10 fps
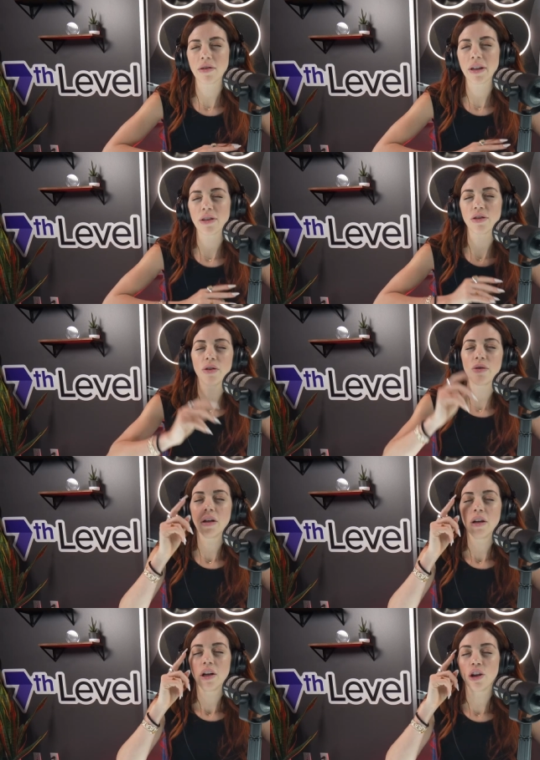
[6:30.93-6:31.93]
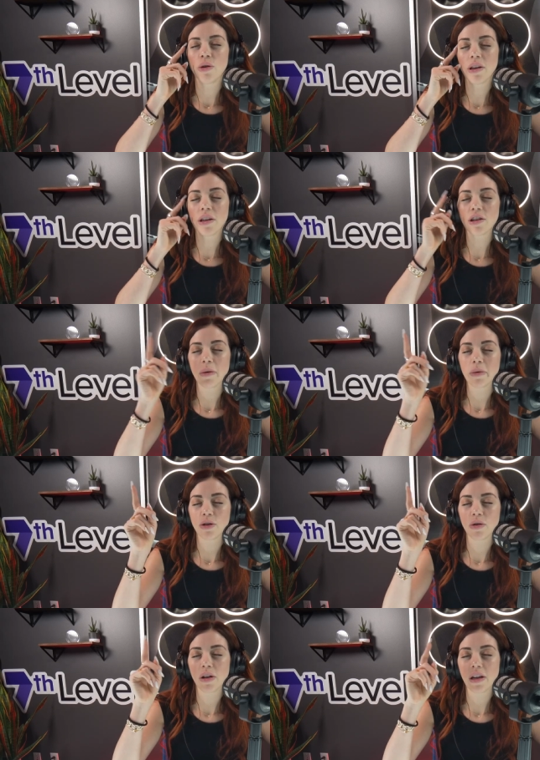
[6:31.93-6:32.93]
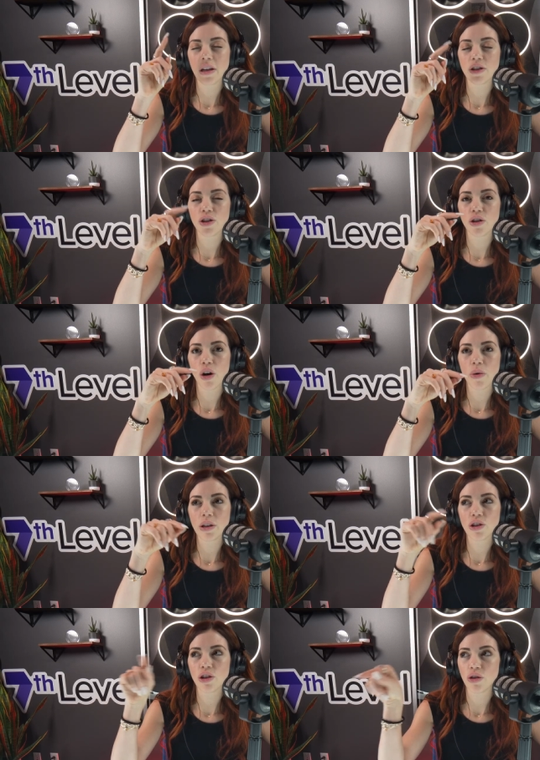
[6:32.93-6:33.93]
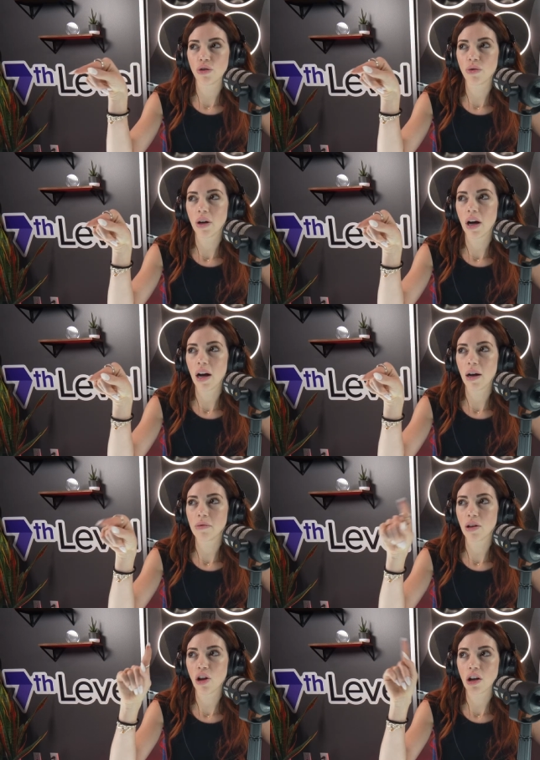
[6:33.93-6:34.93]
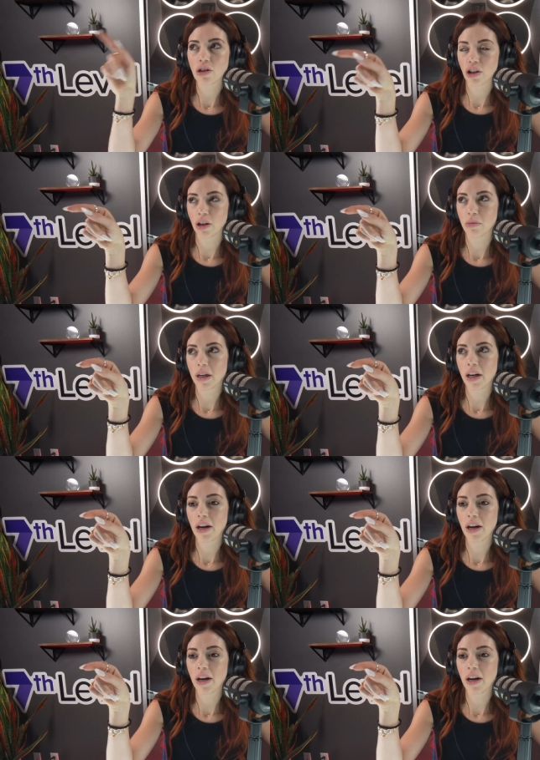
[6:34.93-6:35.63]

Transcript: Okay, so you get this opportunity to go into um, the long term care,